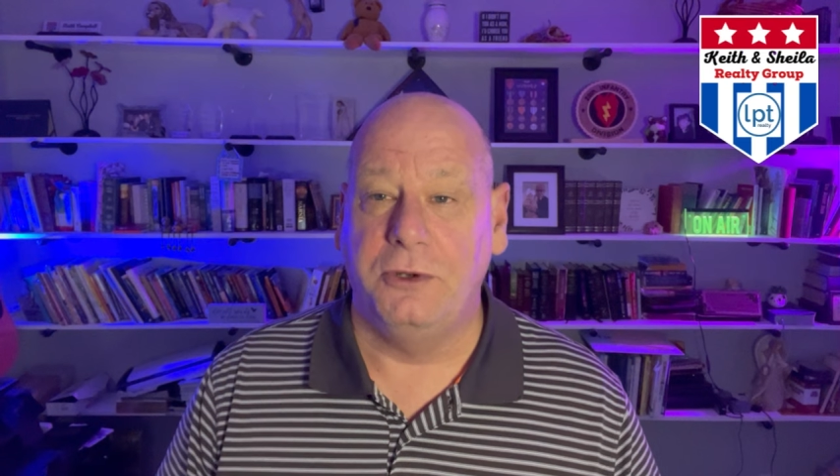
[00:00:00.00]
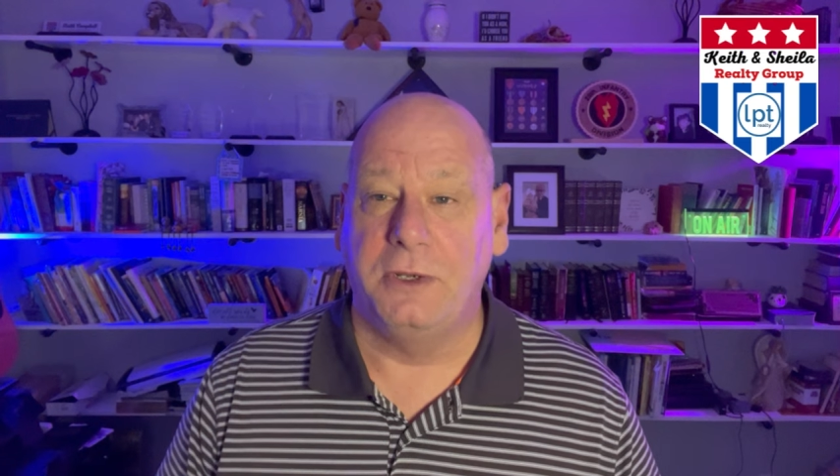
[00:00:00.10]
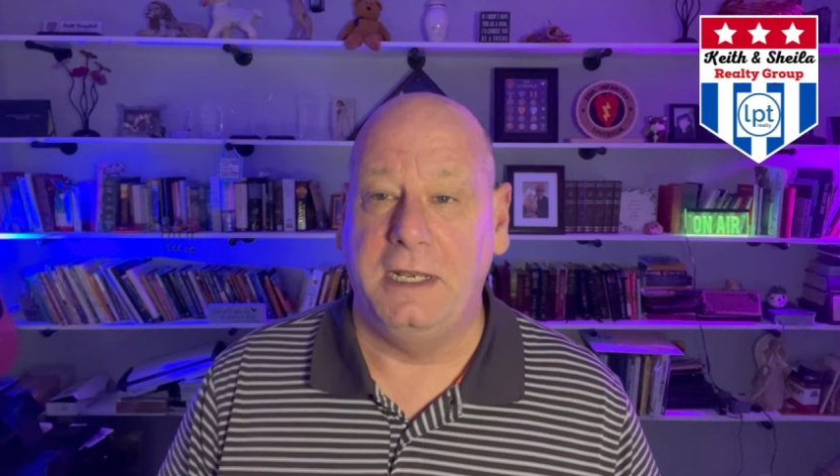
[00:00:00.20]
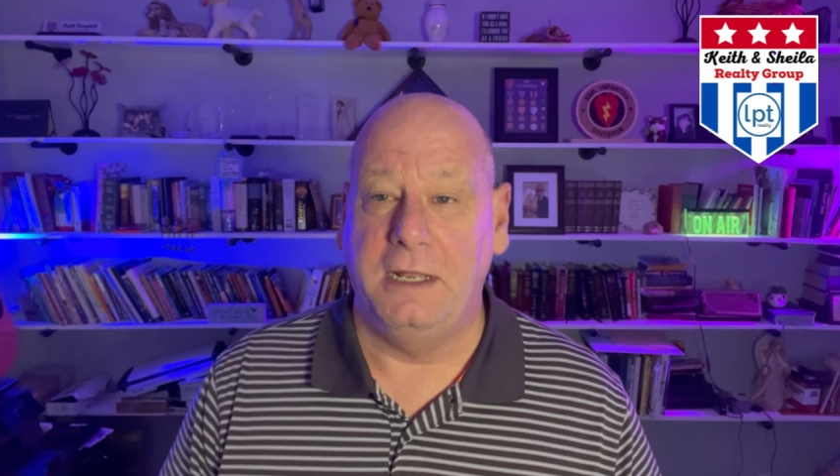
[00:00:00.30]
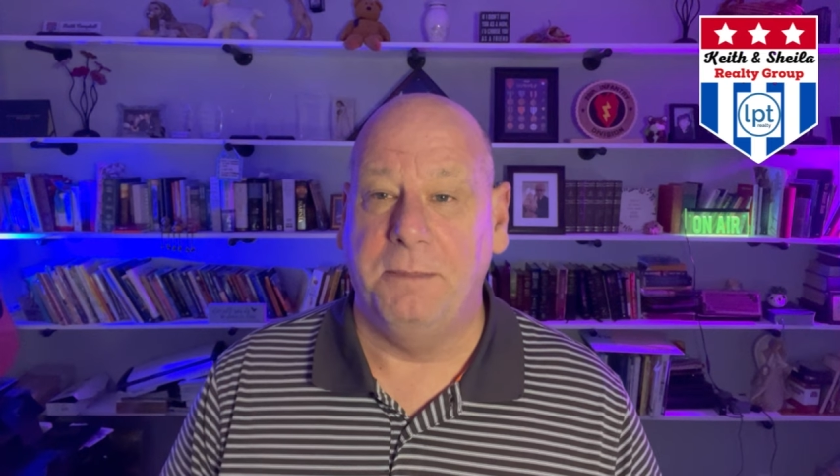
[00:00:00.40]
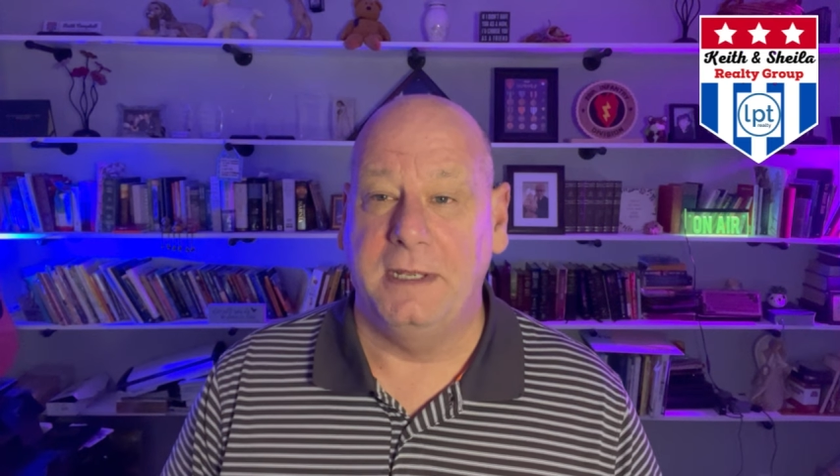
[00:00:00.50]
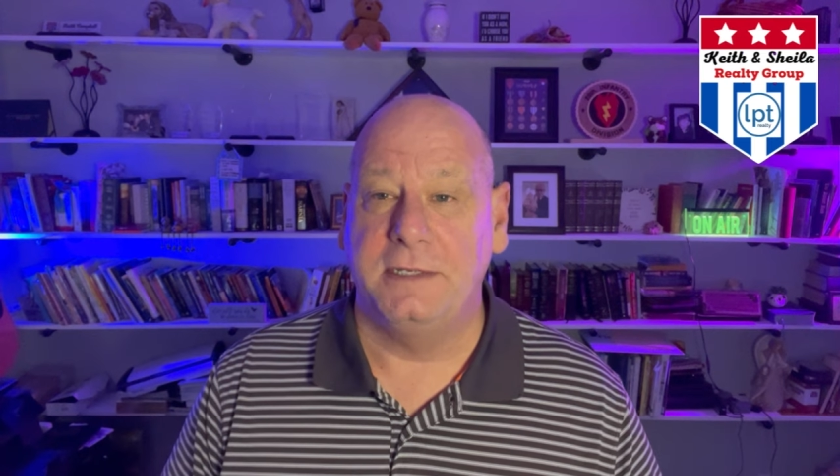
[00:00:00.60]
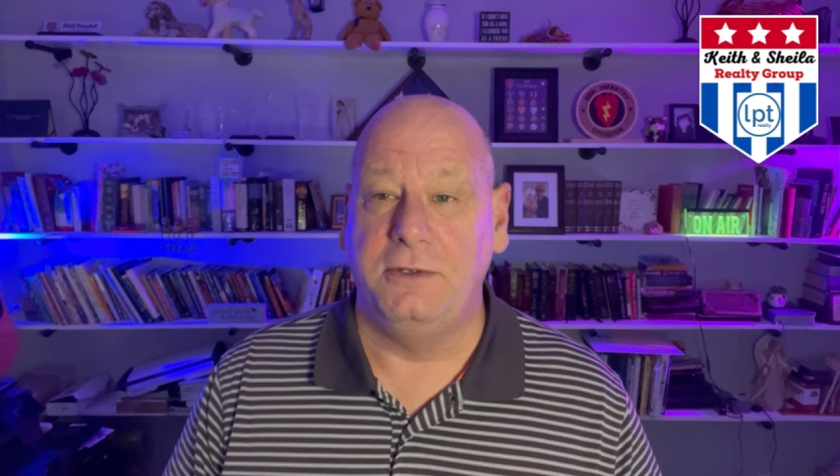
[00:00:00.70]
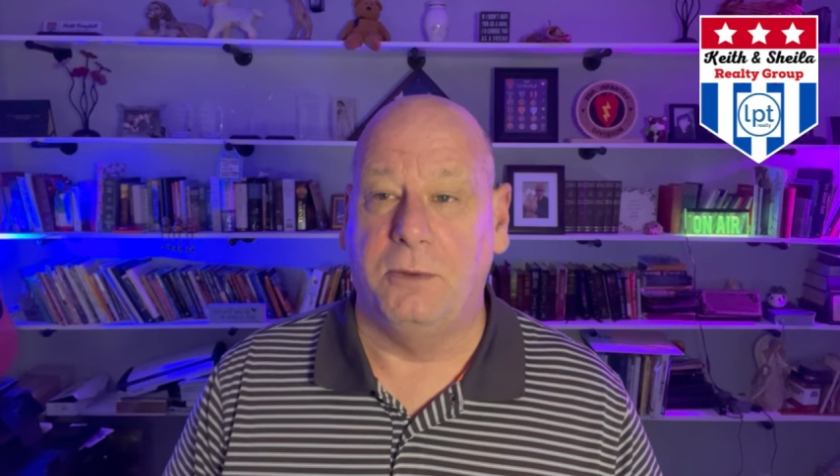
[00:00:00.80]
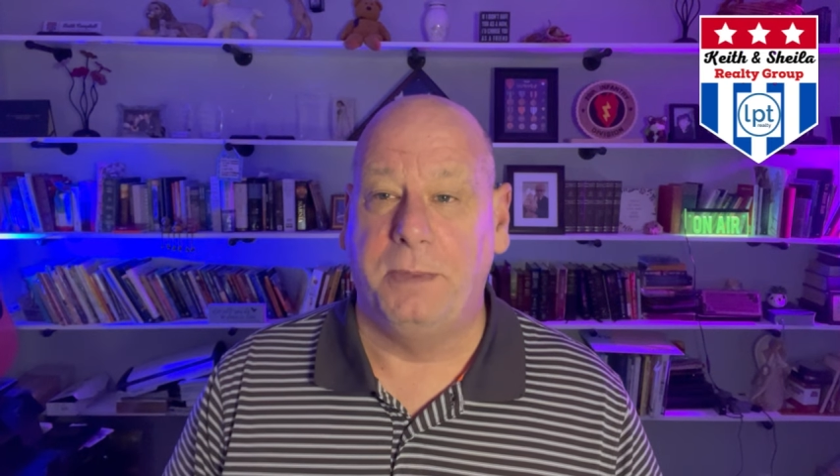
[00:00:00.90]
you're getting the
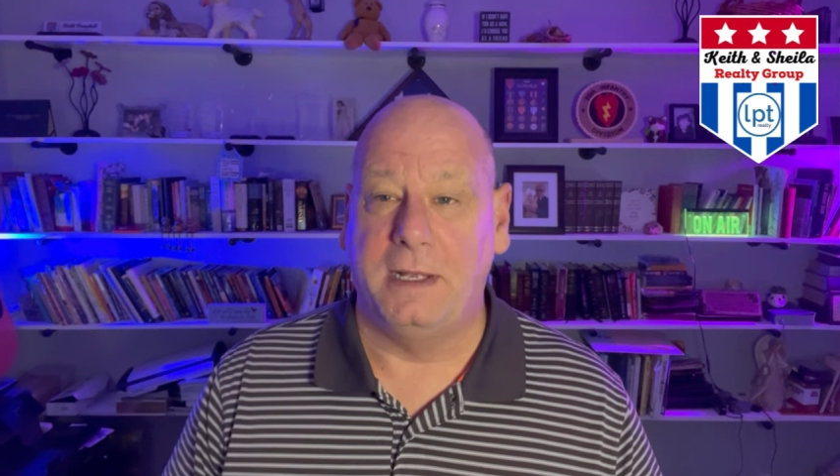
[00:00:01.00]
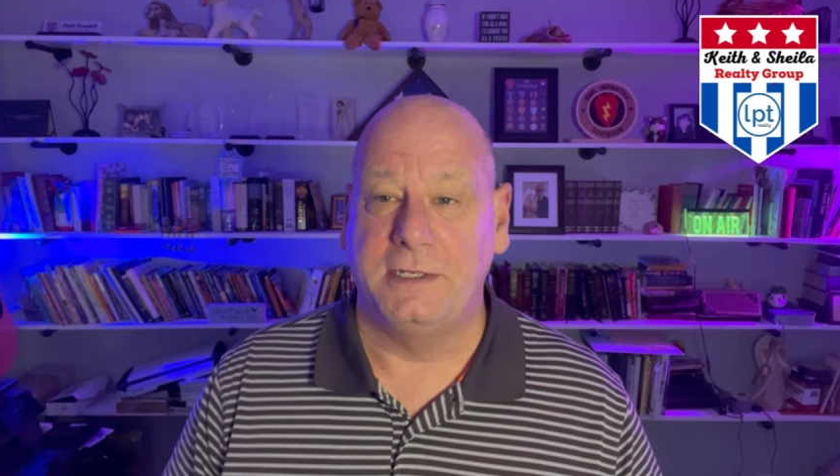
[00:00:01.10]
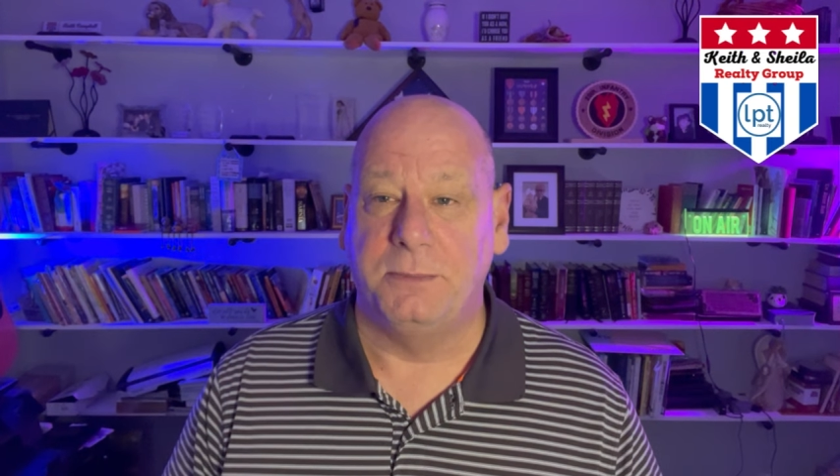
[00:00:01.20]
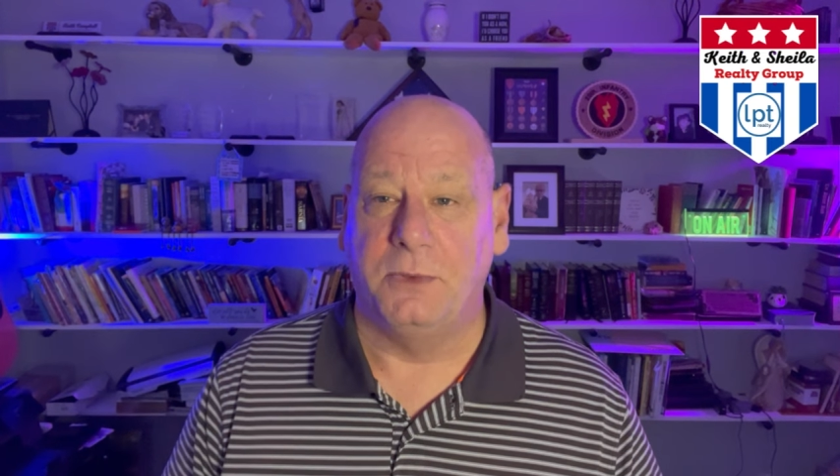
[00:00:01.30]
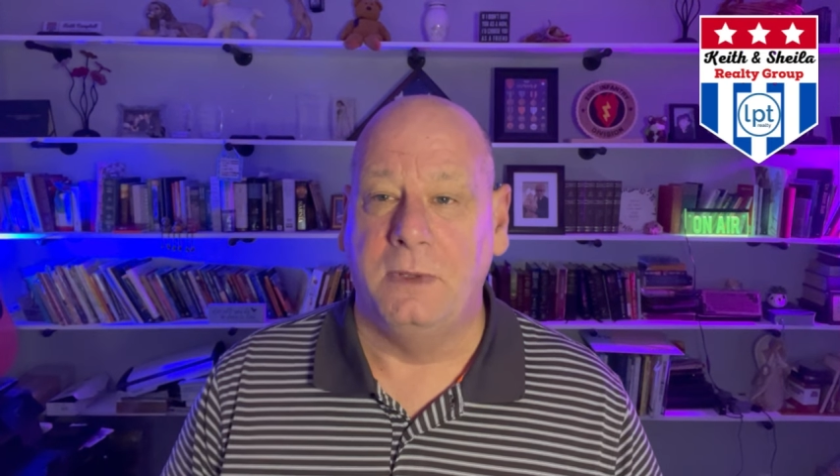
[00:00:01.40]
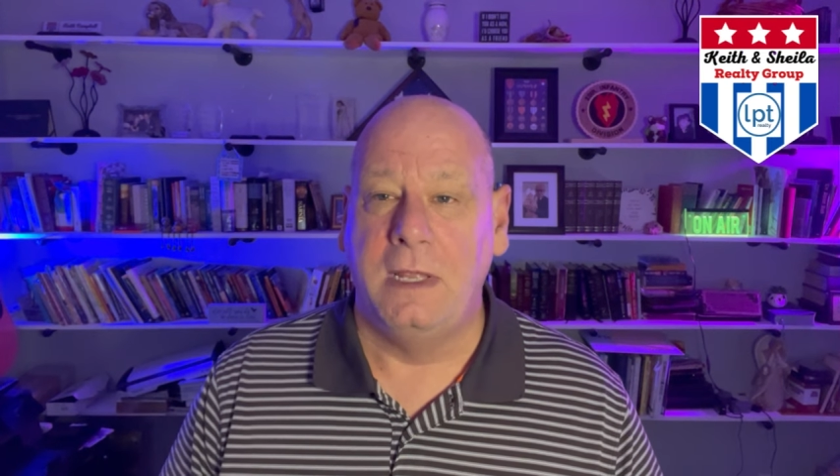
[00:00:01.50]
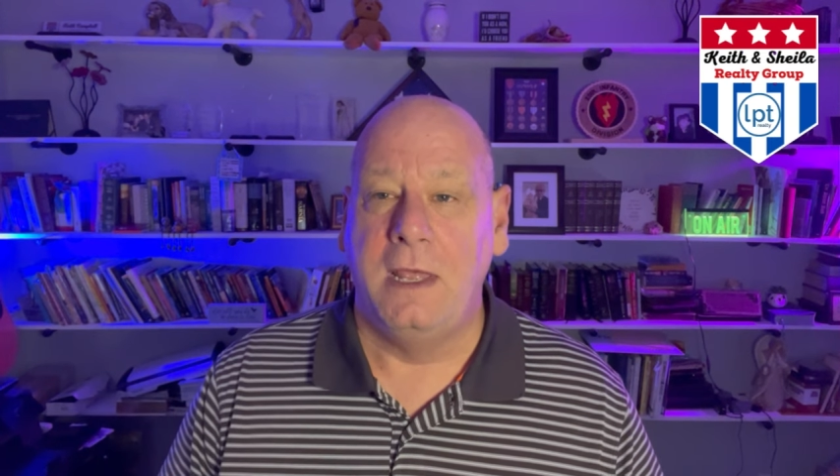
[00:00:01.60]
best deal possible.